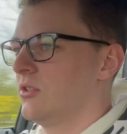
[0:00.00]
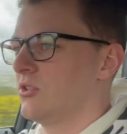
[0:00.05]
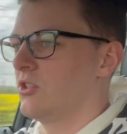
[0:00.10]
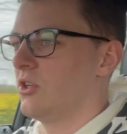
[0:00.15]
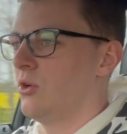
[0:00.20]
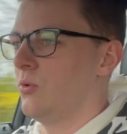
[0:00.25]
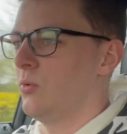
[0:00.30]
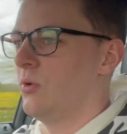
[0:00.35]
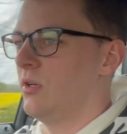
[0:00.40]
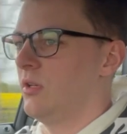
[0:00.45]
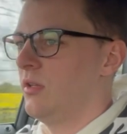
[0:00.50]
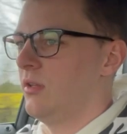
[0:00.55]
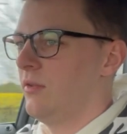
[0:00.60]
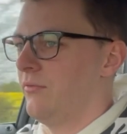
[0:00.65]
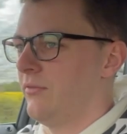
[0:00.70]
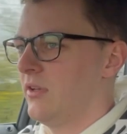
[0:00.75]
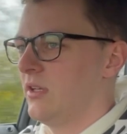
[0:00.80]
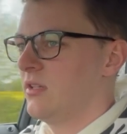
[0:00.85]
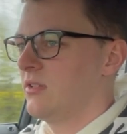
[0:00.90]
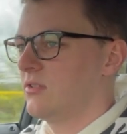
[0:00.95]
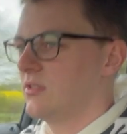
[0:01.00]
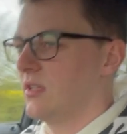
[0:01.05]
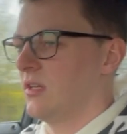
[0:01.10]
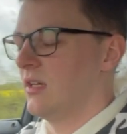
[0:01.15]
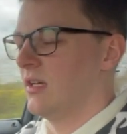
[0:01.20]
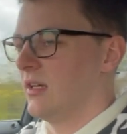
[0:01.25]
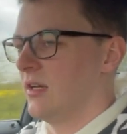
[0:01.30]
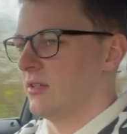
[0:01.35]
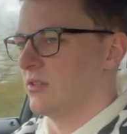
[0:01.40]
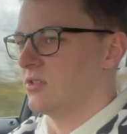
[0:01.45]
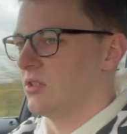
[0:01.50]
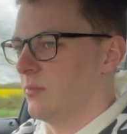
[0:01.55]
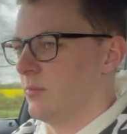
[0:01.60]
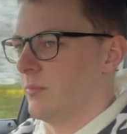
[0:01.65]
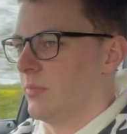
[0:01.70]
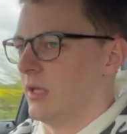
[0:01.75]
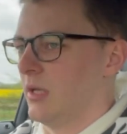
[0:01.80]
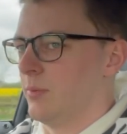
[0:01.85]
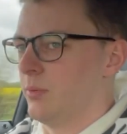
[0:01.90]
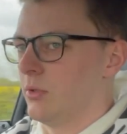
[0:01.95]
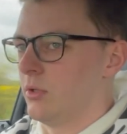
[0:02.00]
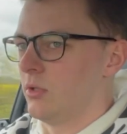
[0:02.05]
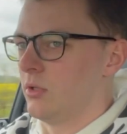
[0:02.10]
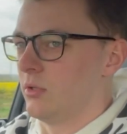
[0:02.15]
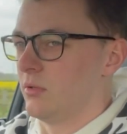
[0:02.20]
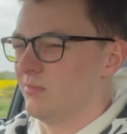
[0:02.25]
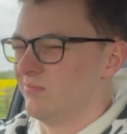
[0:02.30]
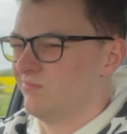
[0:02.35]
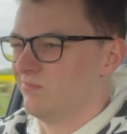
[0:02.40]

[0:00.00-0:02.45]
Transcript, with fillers: So one of the things that some people